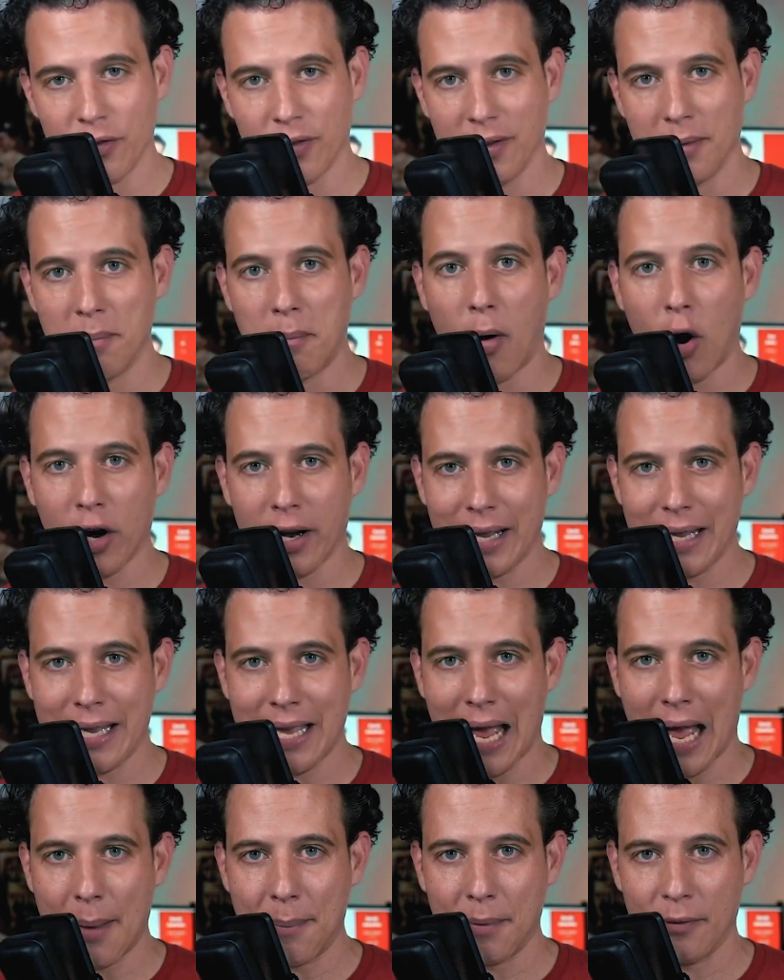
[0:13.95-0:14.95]
The market
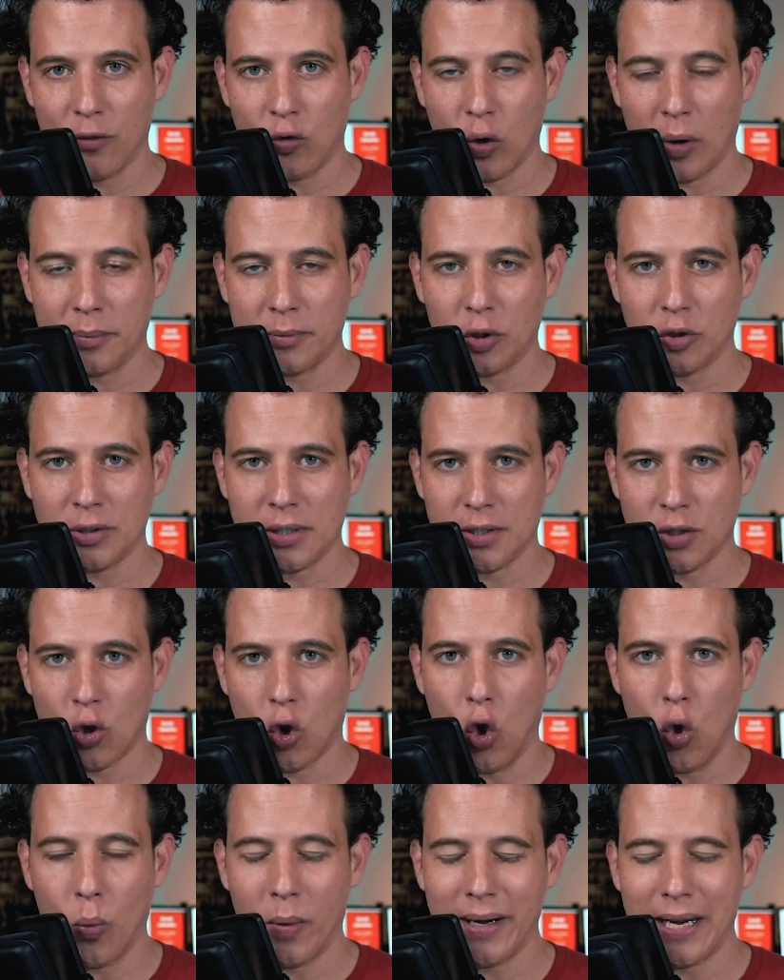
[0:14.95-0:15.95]
cap of cryptos as a
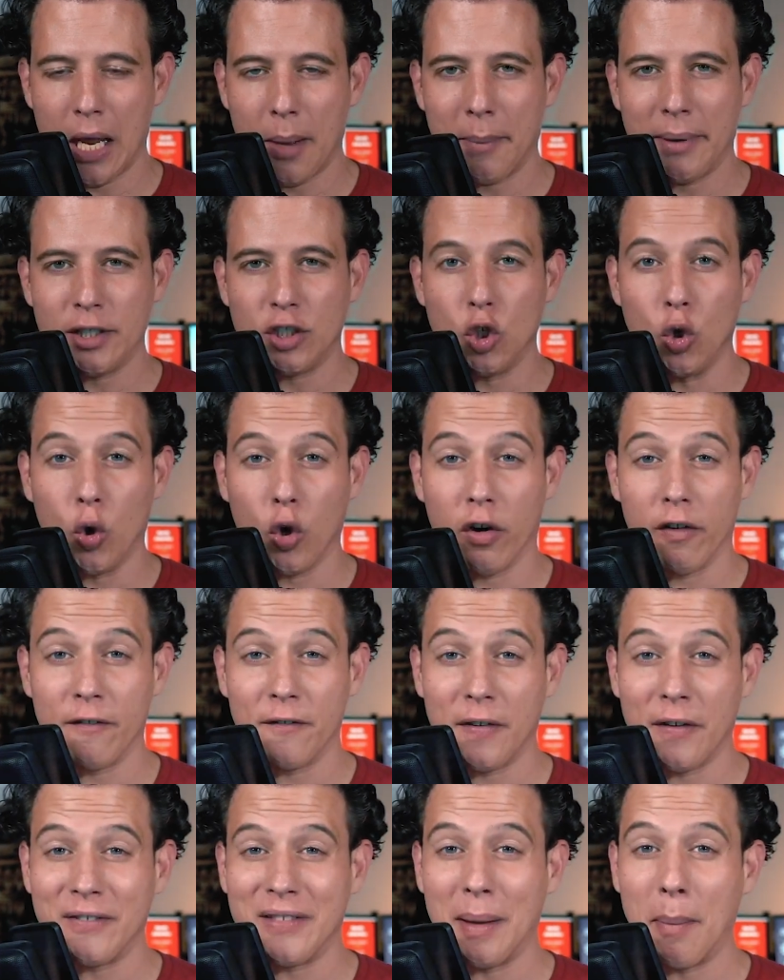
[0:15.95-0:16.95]
whole went down by
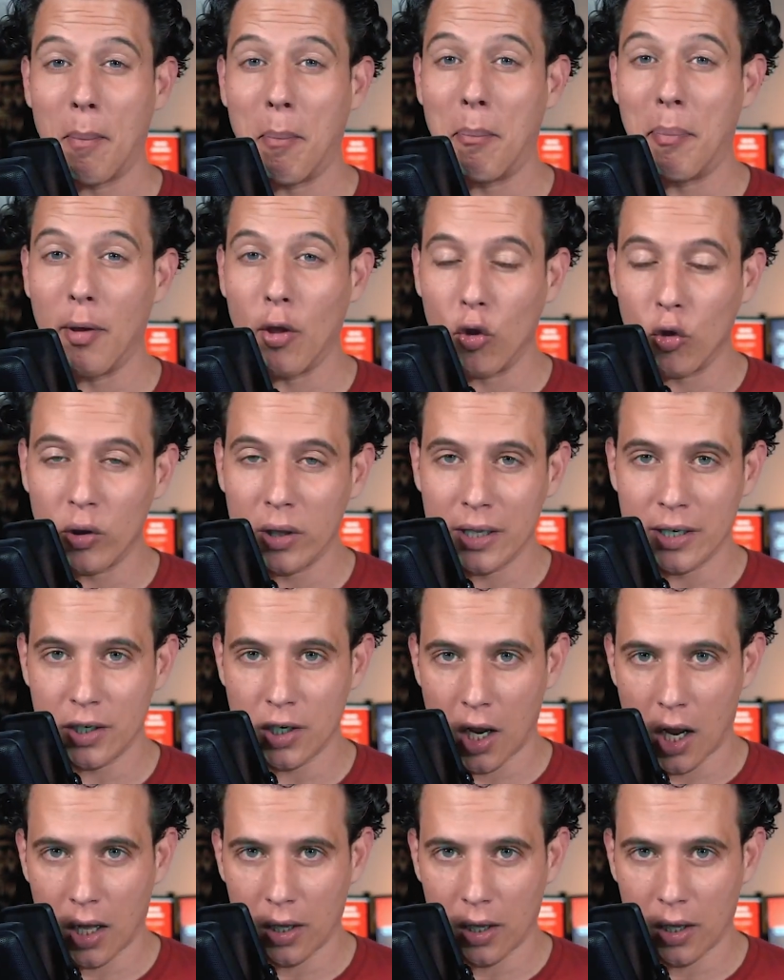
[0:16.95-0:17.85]
$250 billion.